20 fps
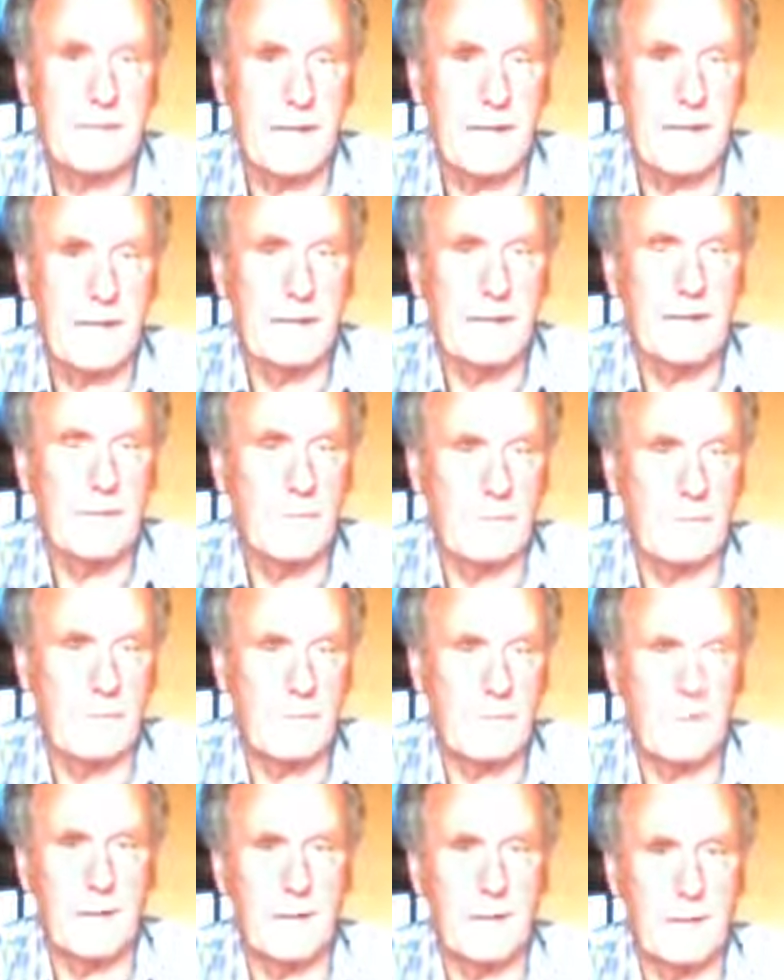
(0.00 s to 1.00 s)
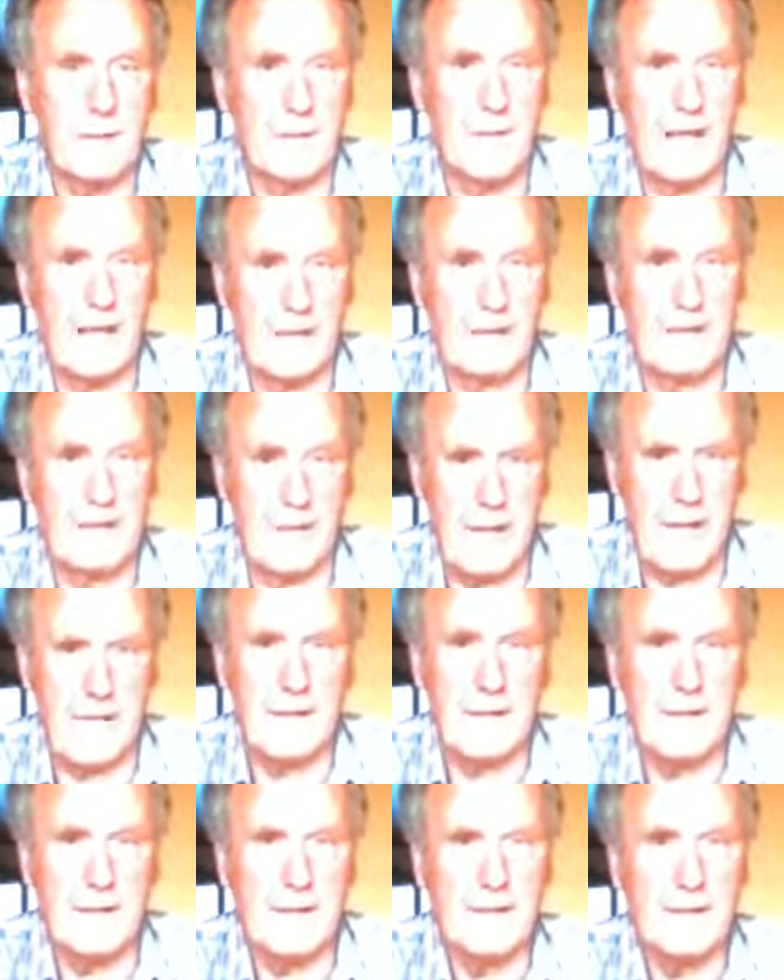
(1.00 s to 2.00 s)
That was one hell of a
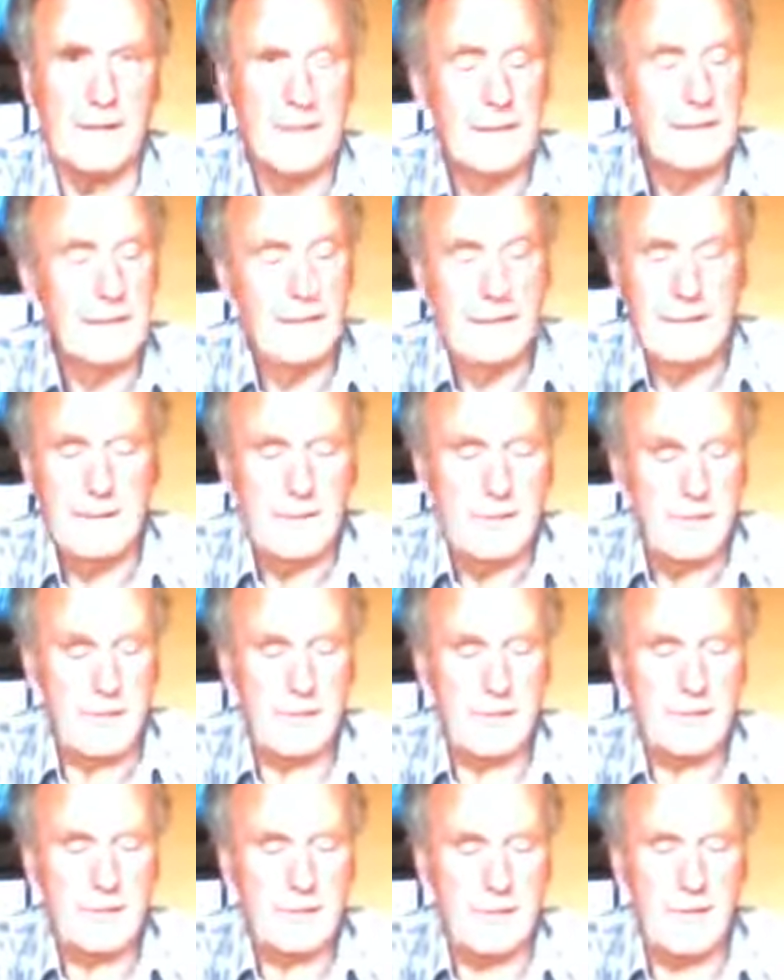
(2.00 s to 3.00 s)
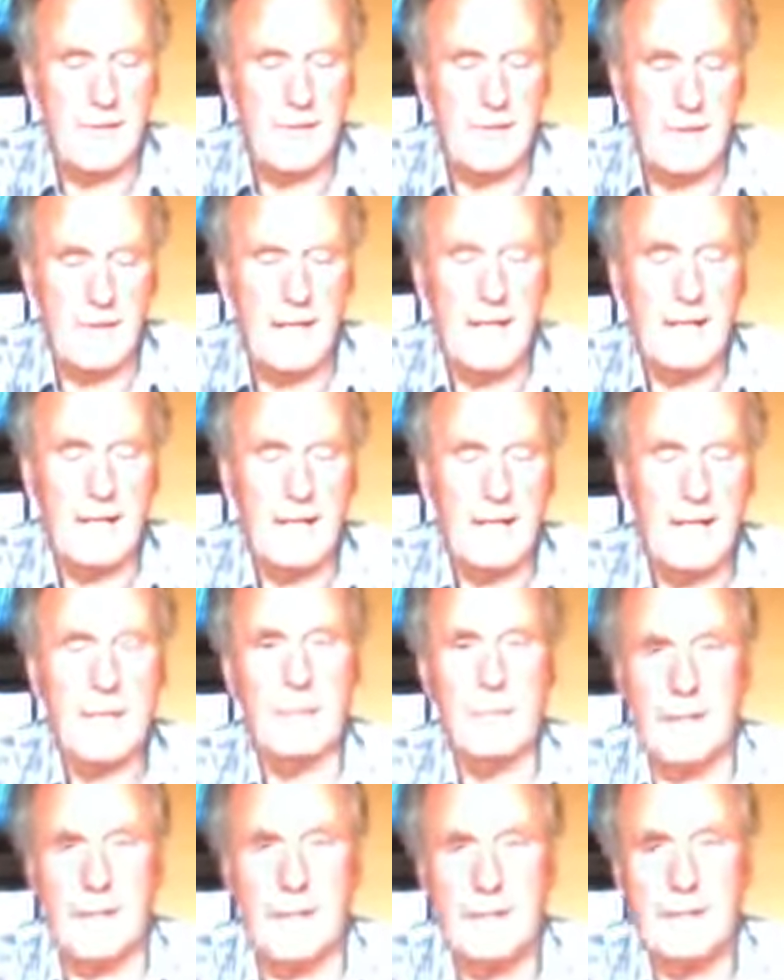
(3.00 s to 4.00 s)
driver. Just a real
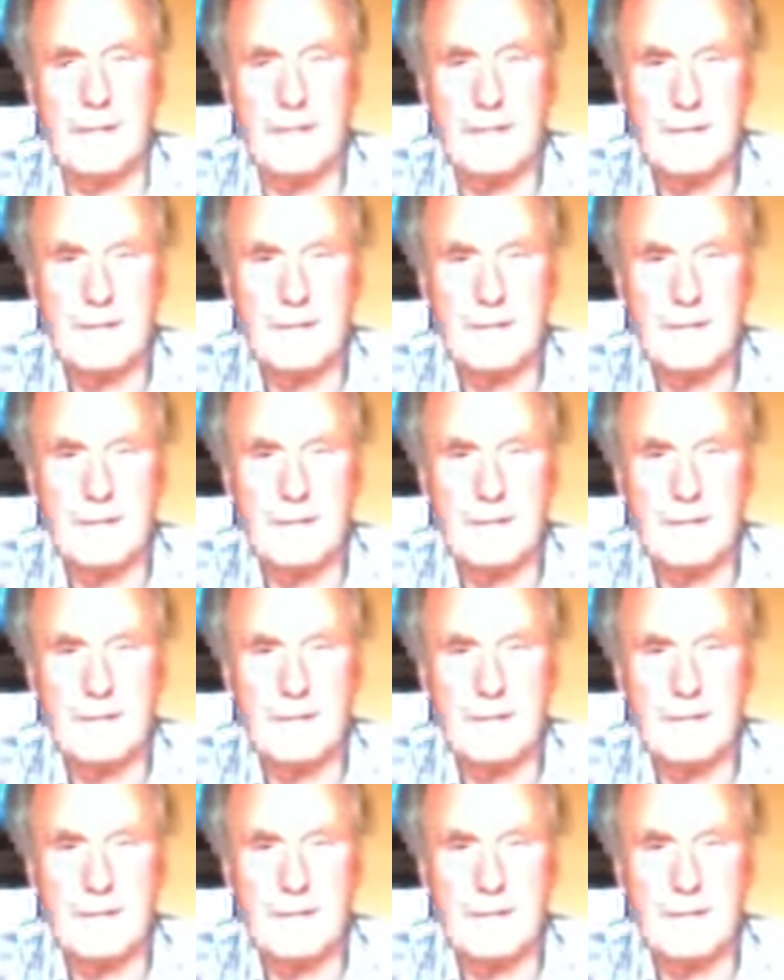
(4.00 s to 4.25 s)
laid-back